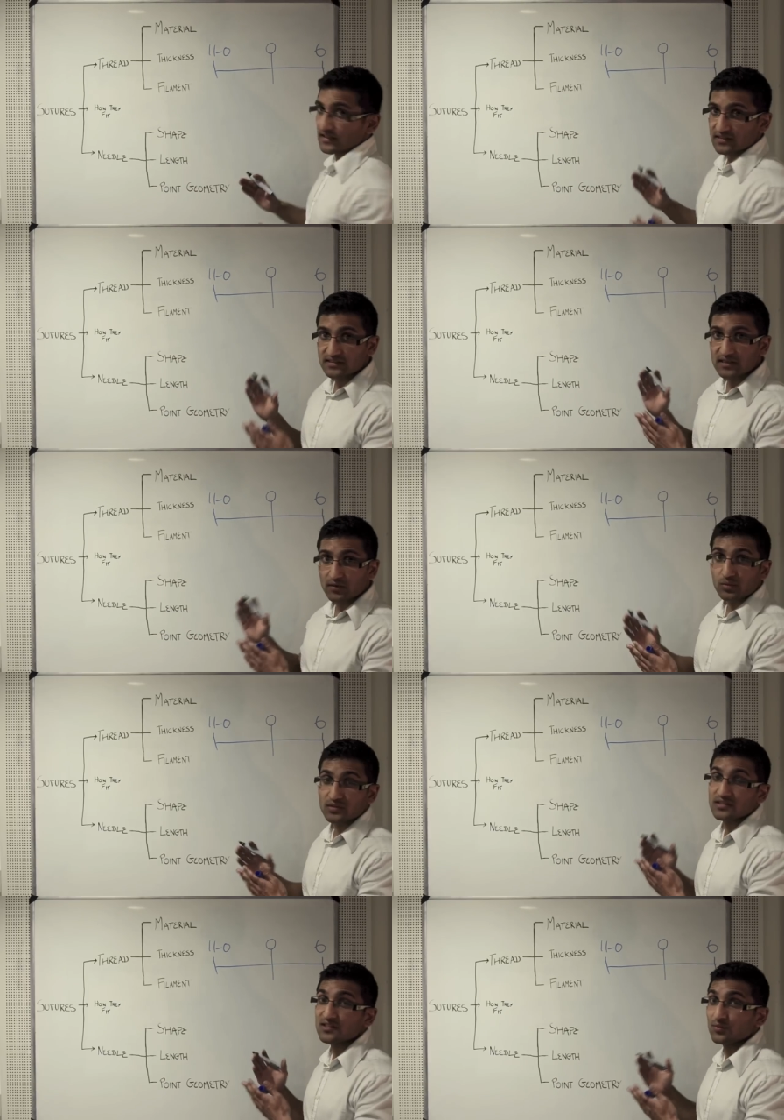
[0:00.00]
and 0
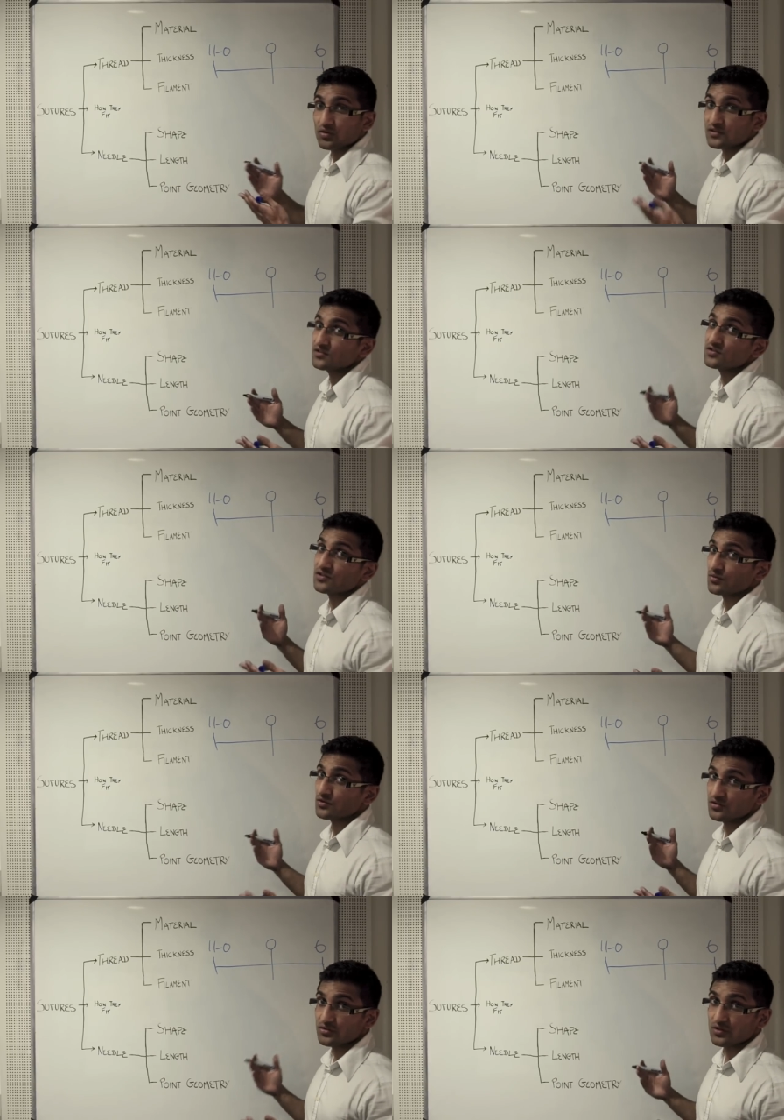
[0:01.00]
was the smallest
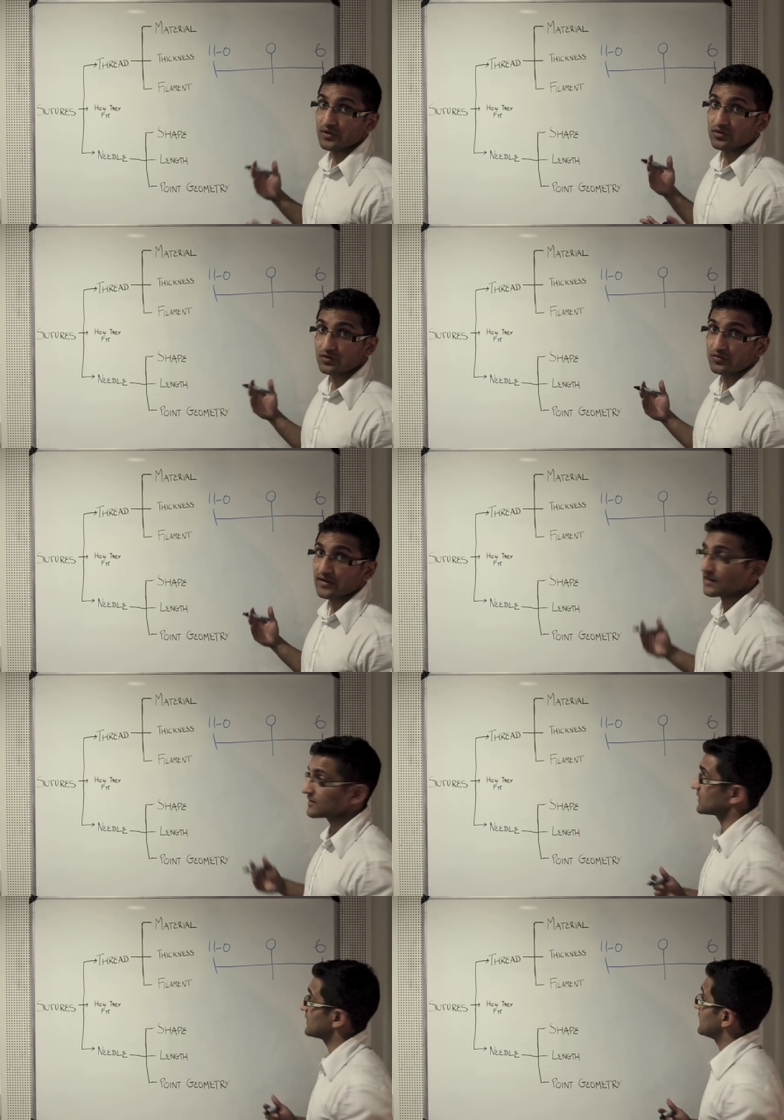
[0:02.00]
suture we could create.
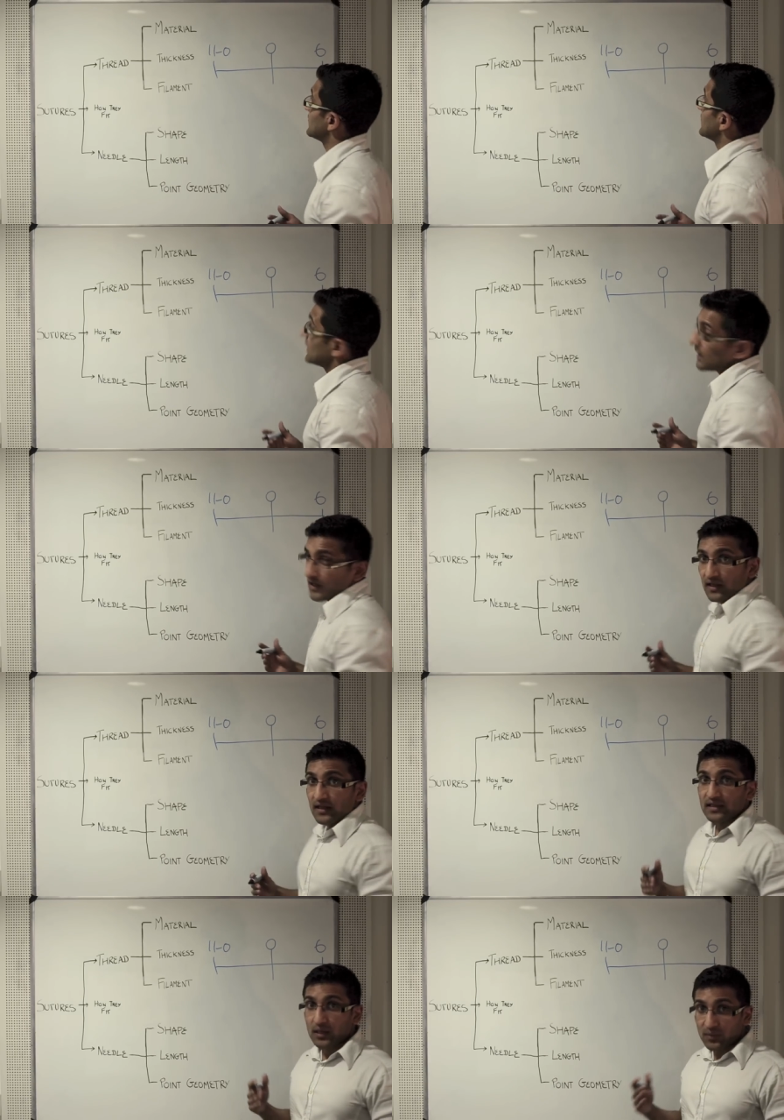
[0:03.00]

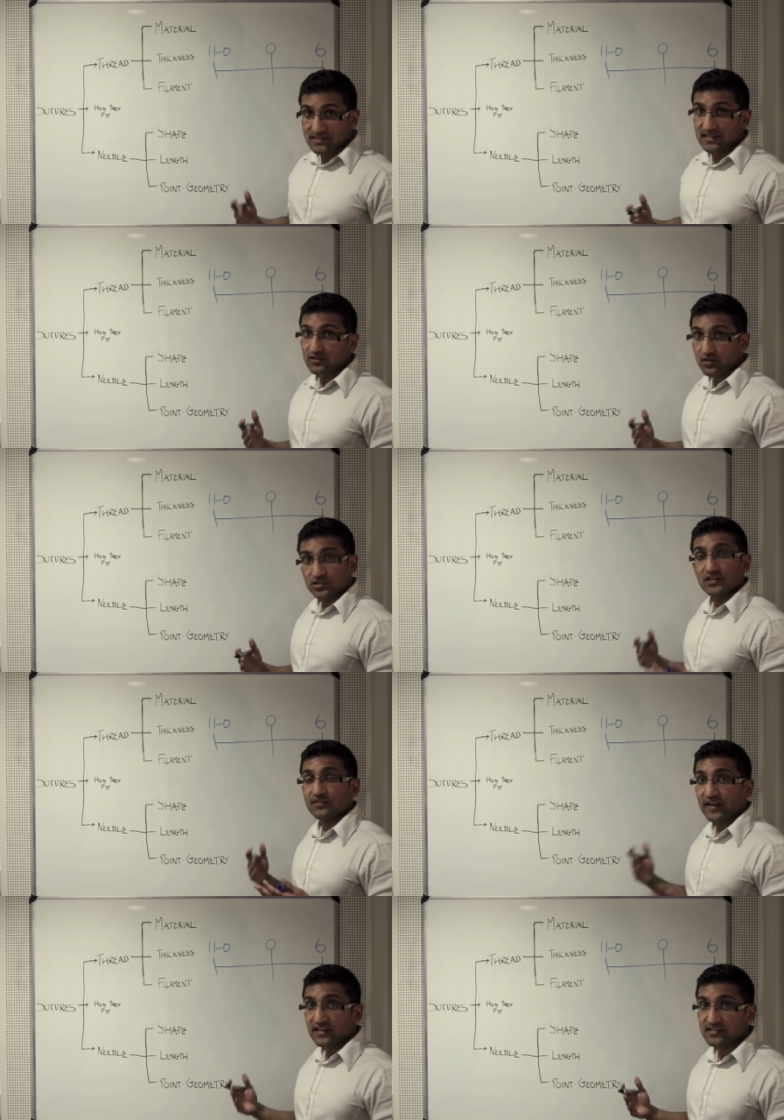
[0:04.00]
Now, as technology
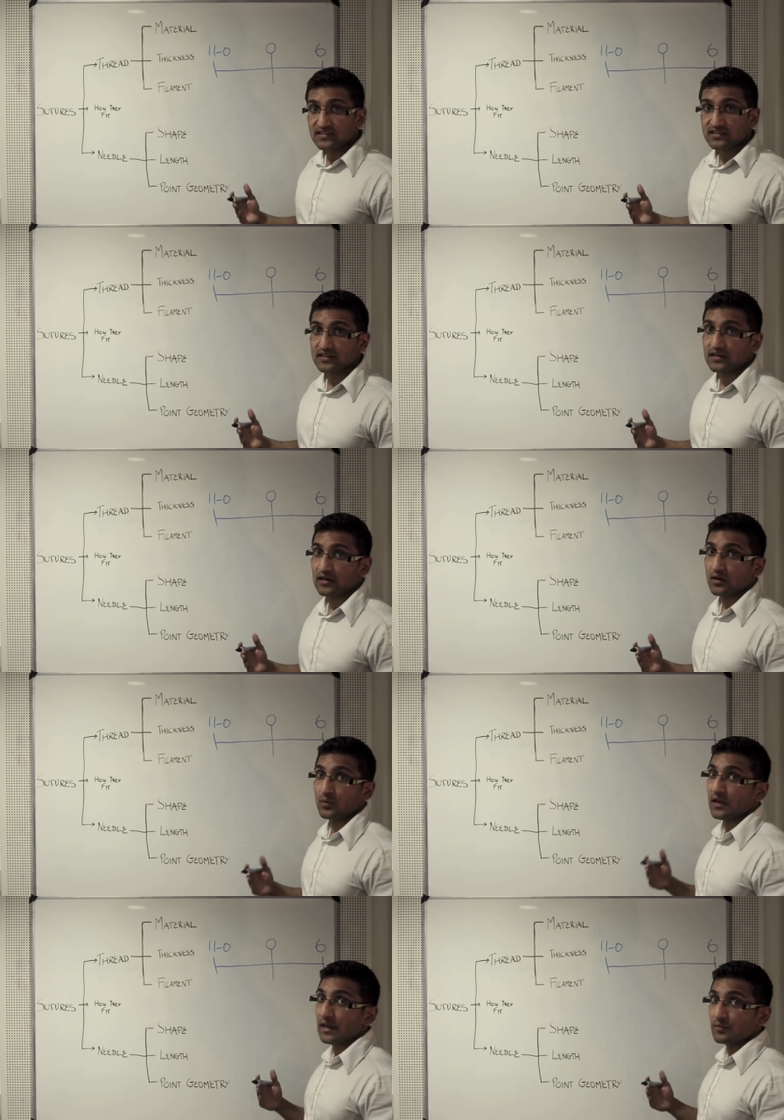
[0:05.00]
advanced, uh,
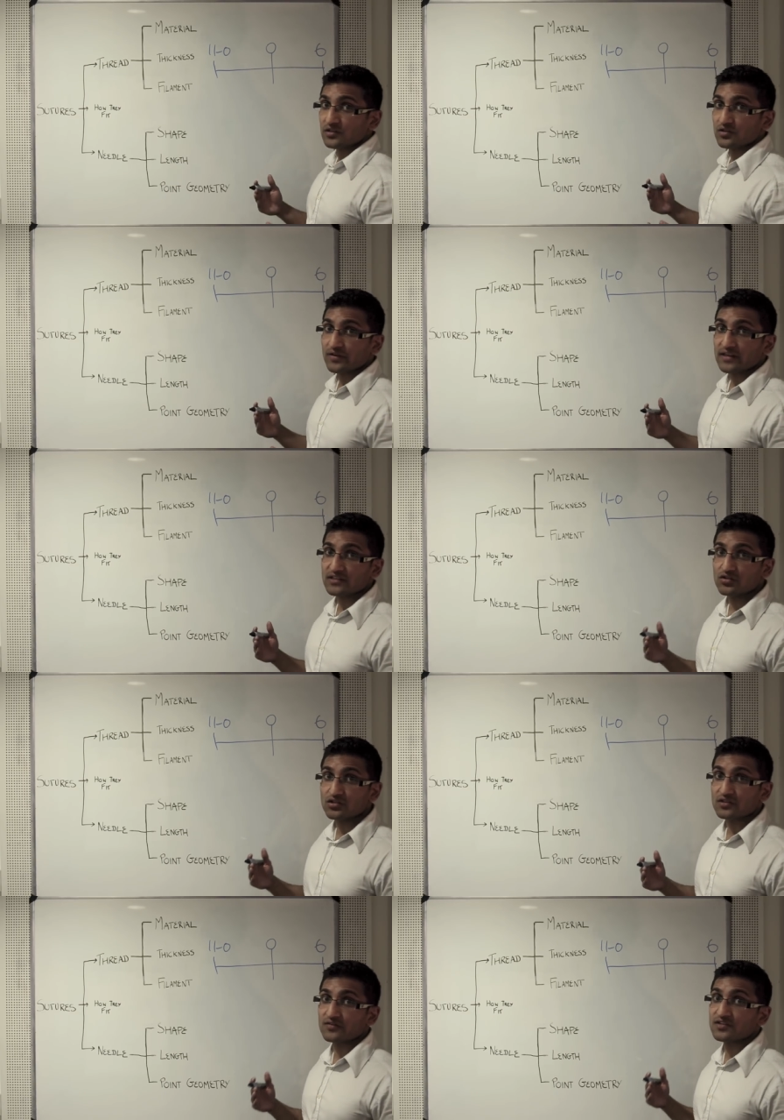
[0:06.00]
we were able to create
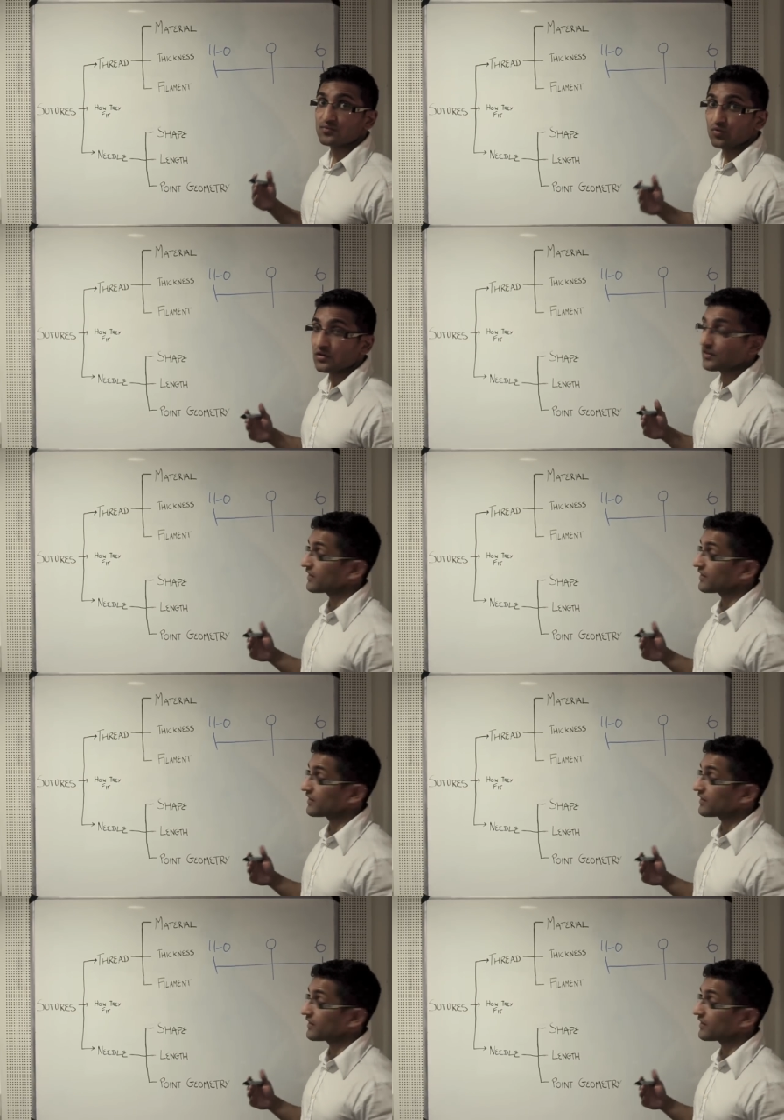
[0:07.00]
sutures of smaller